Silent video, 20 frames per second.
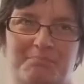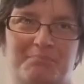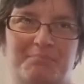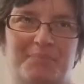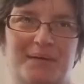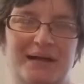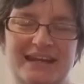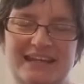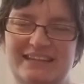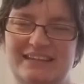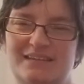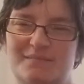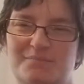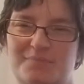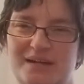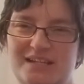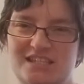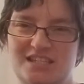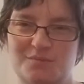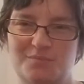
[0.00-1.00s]

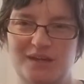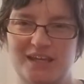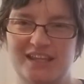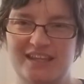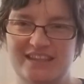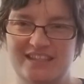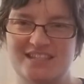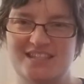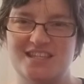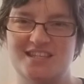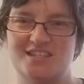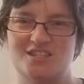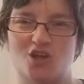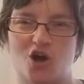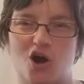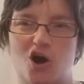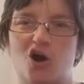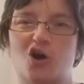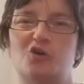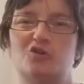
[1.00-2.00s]
But to me, this is
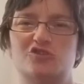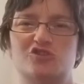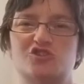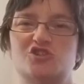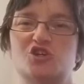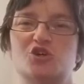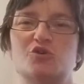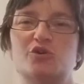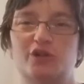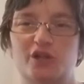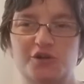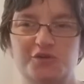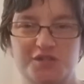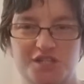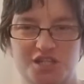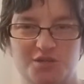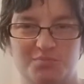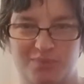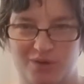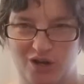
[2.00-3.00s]
it's too close
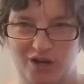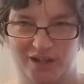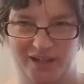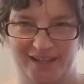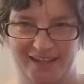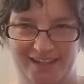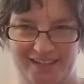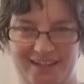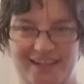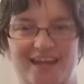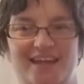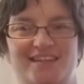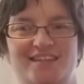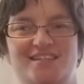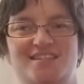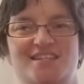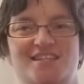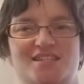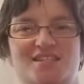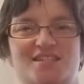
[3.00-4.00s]
to purling. Like,
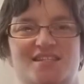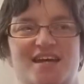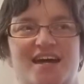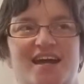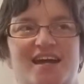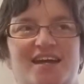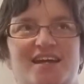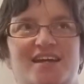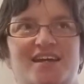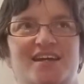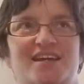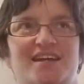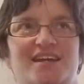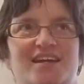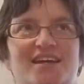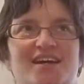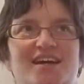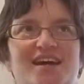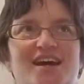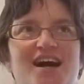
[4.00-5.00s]
this is like
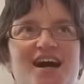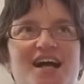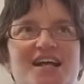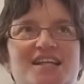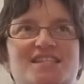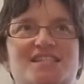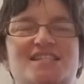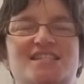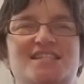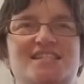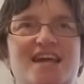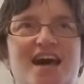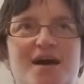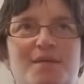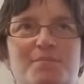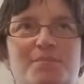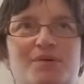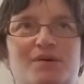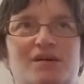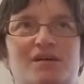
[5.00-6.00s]
a
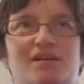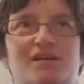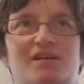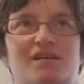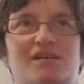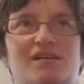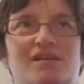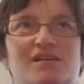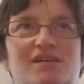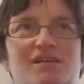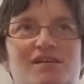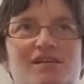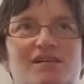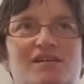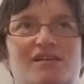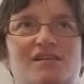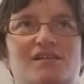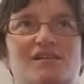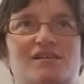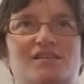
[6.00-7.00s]
step
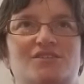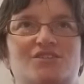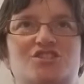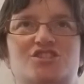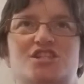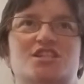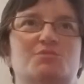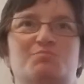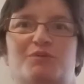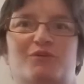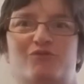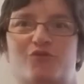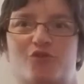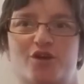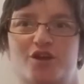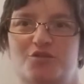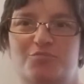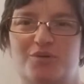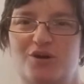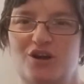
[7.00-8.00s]
just before
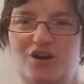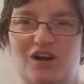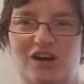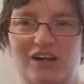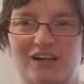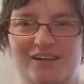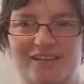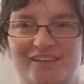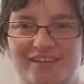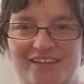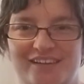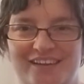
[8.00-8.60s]
you purl.